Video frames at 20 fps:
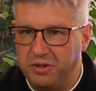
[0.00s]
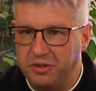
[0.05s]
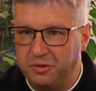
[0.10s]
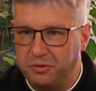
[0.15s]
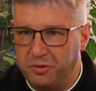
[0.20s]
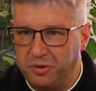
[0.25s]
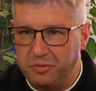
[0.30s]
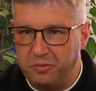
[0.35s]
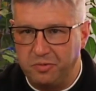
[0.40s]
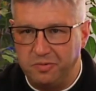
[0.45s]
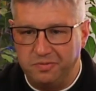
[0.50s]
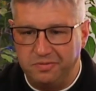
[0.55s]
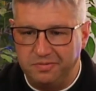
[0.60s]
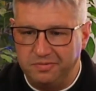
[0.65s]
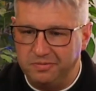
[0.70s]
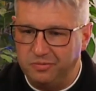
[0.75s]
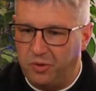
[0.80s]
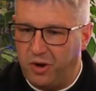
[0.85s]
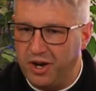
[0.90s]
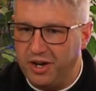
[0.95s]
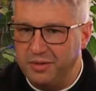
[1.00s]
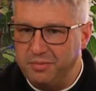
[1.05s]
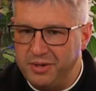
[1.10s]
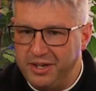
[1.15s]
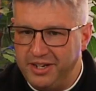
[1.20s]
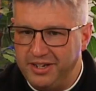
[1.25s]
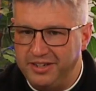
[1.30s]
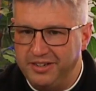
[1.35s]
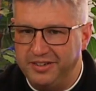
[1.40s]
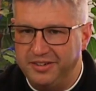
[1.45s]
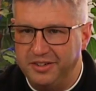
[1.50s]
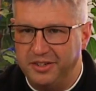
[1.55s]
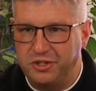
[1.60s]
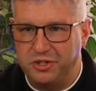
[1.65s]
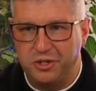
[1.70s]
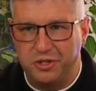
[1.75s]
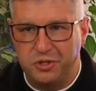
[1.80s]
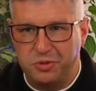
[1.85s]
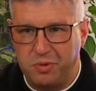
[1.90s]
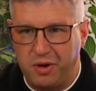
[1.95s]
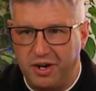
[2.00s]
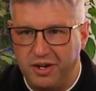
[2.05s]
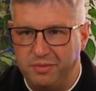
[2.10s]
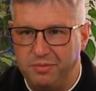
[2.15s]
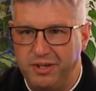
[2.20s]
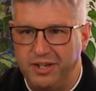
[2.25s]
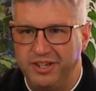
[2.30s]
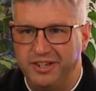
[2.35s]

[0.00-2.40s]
The Lord wanted me, and the church wanted me,